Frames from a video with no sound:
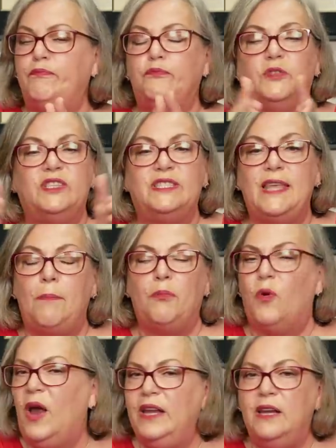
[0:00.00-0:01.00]

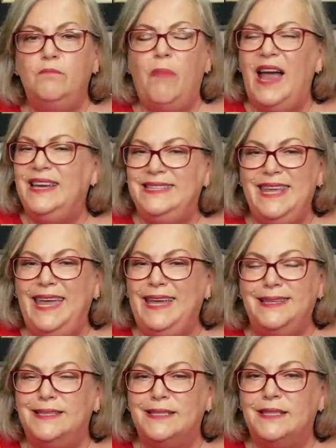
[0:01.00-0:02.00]
separated by
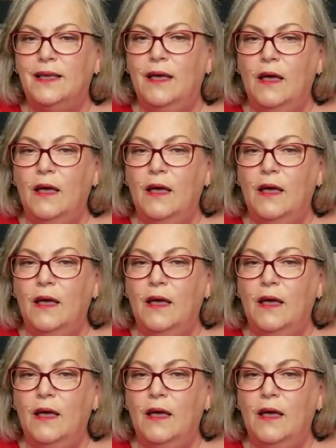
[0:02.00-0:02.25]
dates.